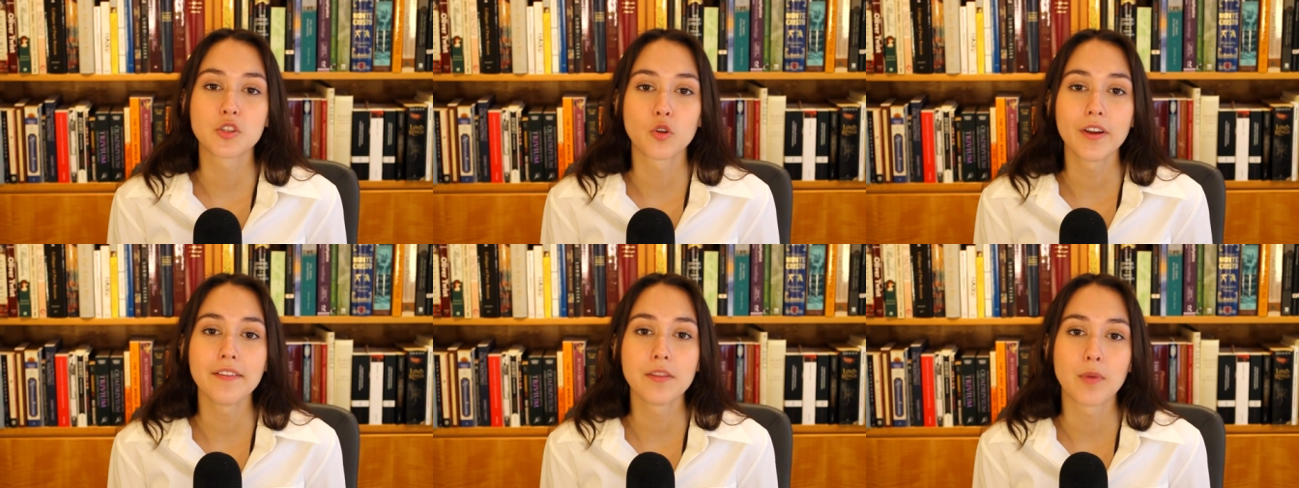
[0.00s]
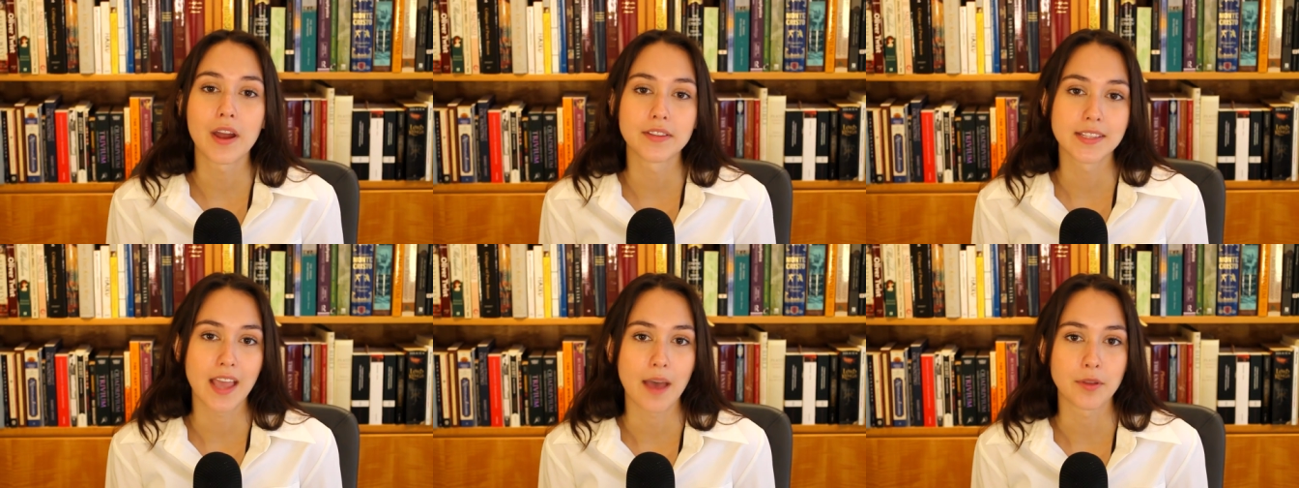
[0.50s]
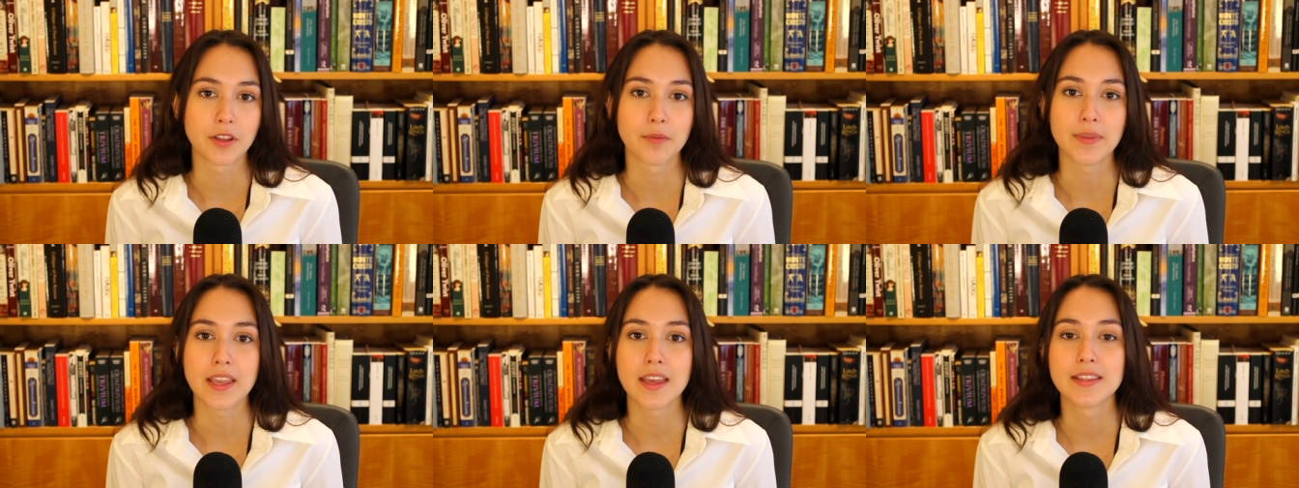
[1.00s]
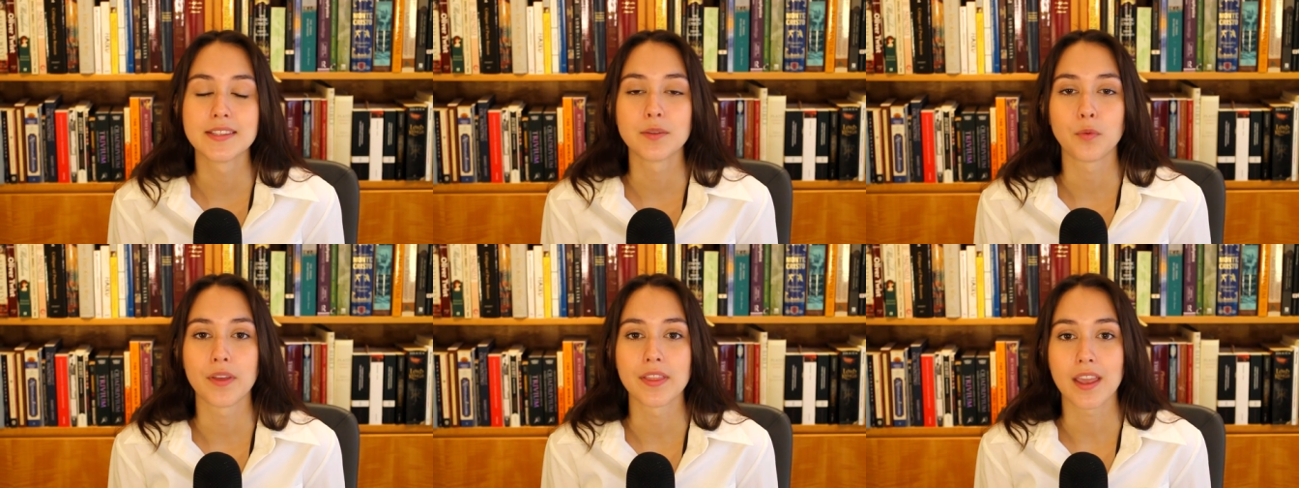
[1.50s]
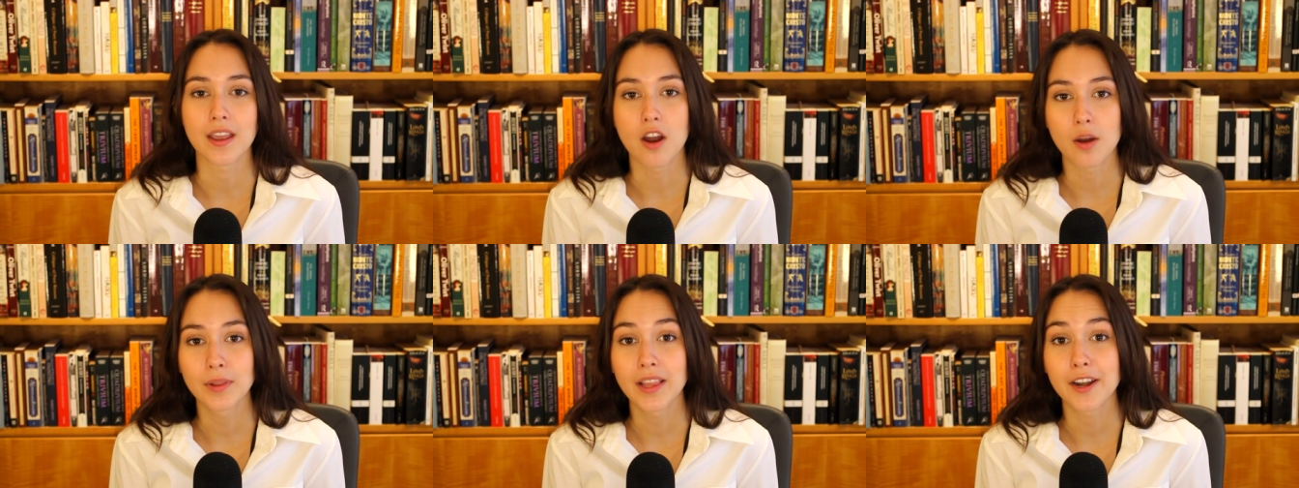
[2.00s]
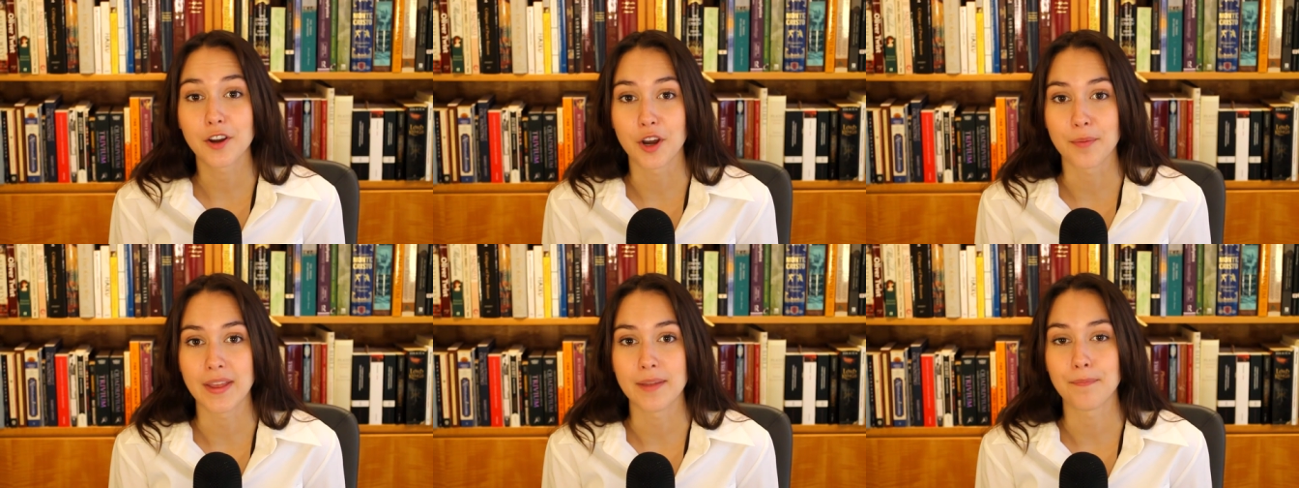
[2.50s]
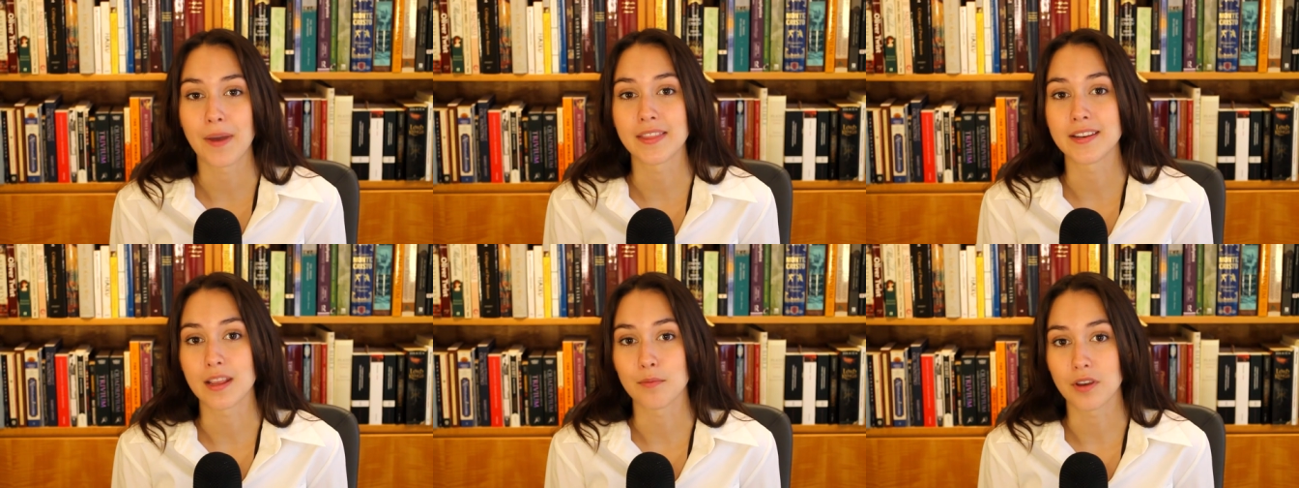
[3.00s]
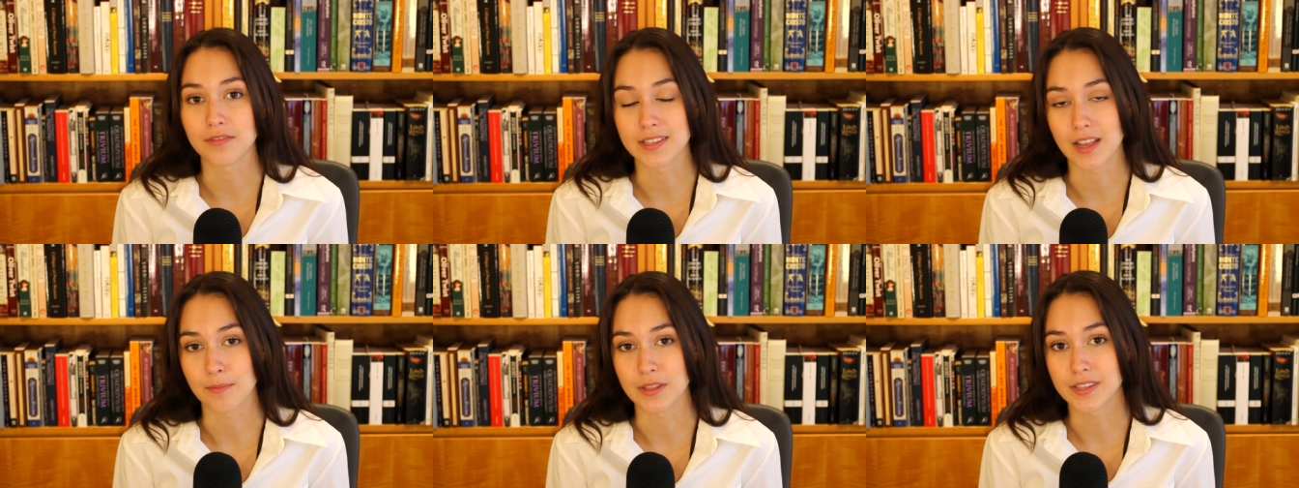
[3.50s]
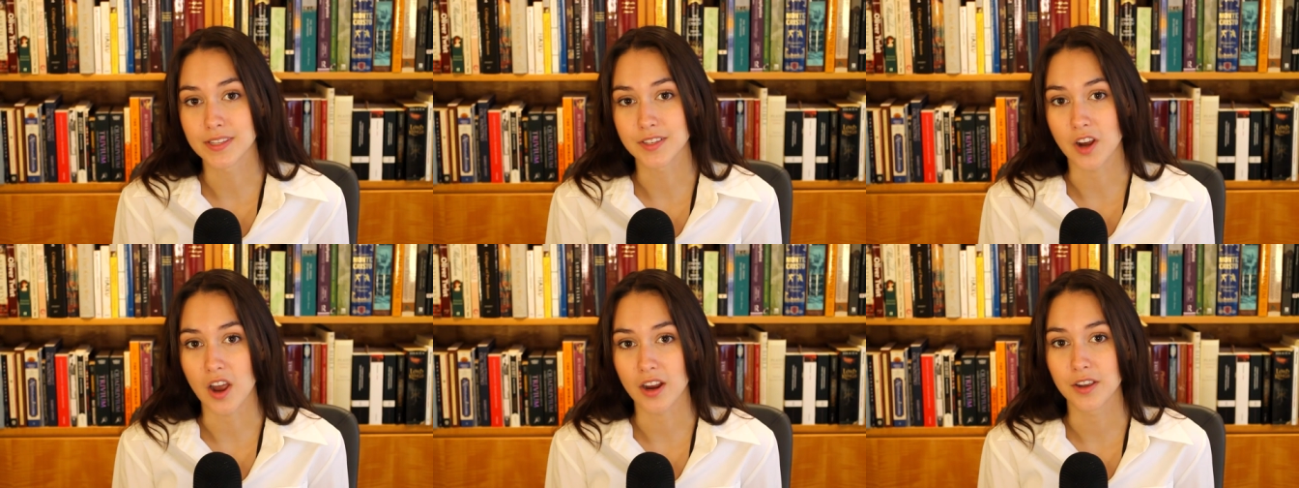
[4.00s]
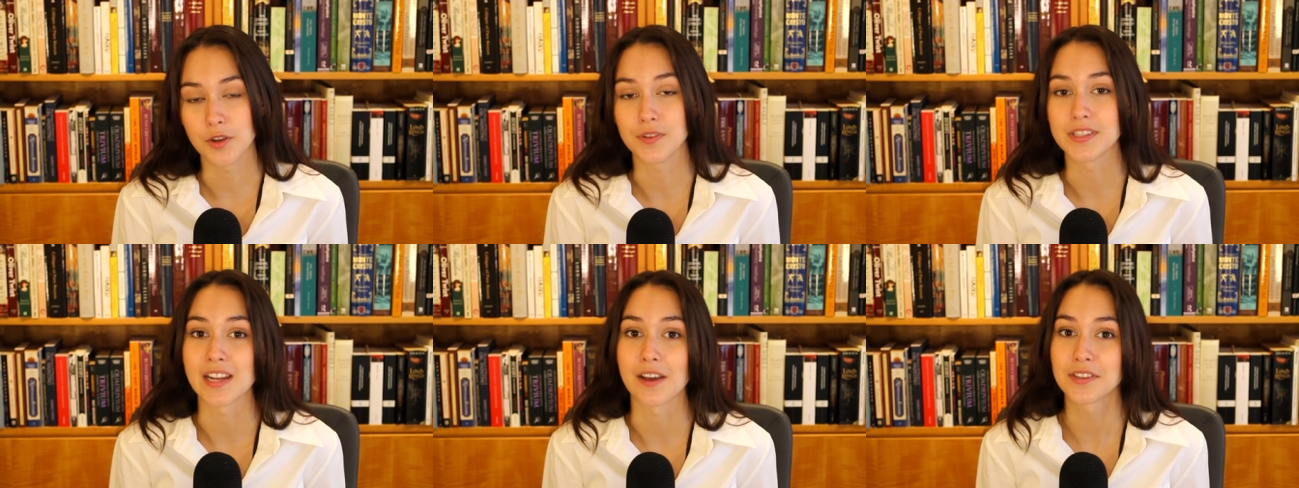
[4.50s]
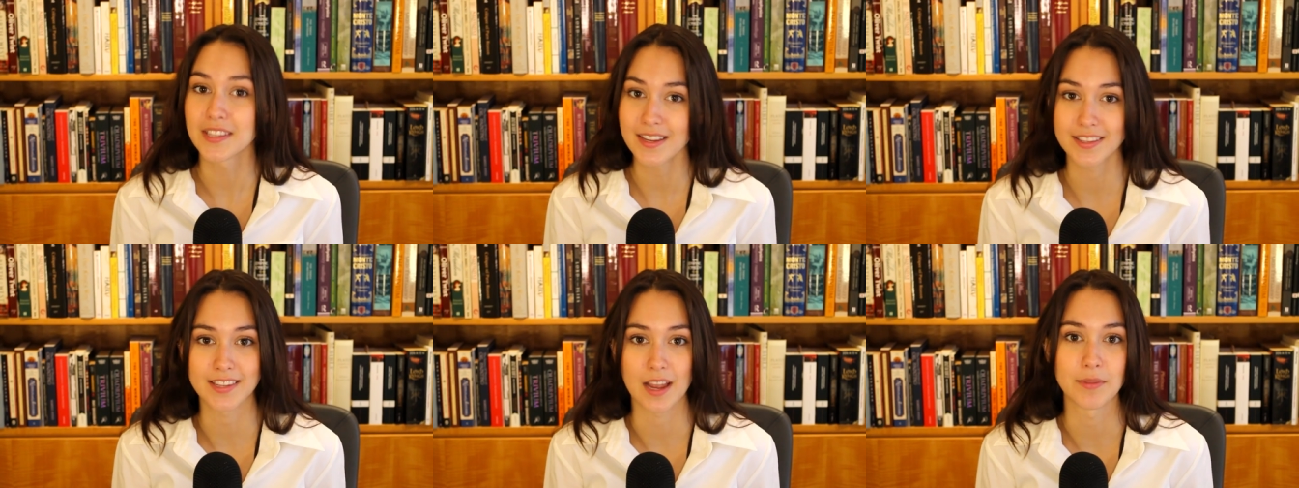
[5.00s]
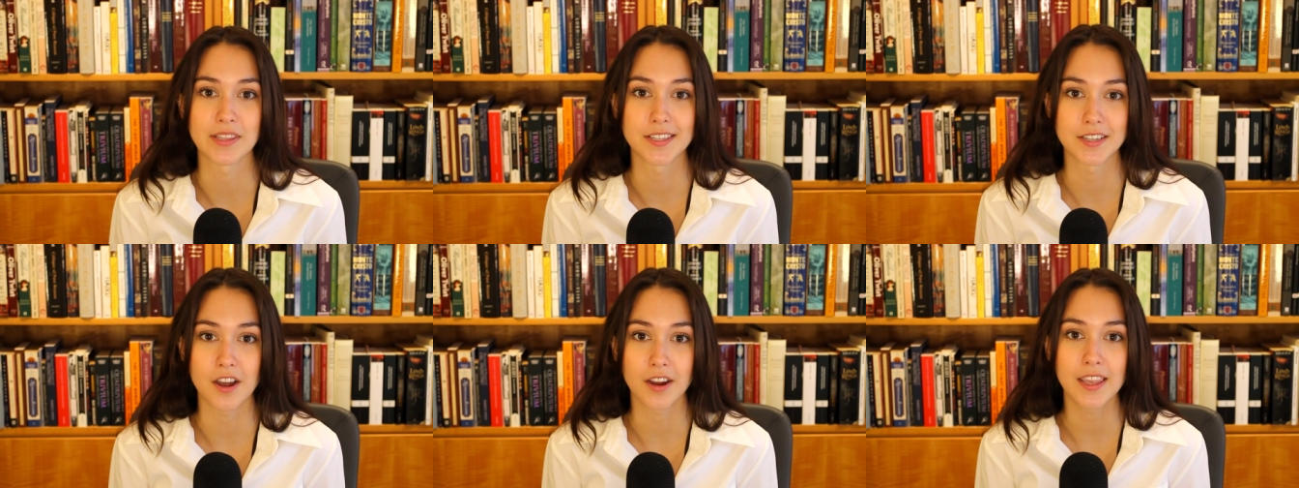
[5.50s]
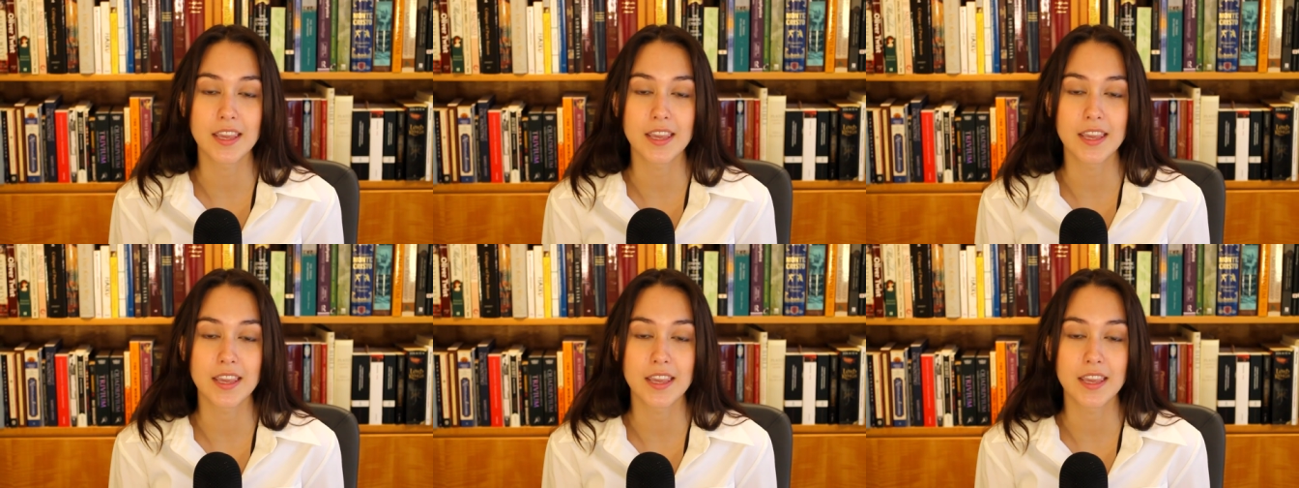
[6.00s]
story of the Brown Scapular begins with a Carmelite hermit by the name of Simon Stock, who is now Saint Simon Stock.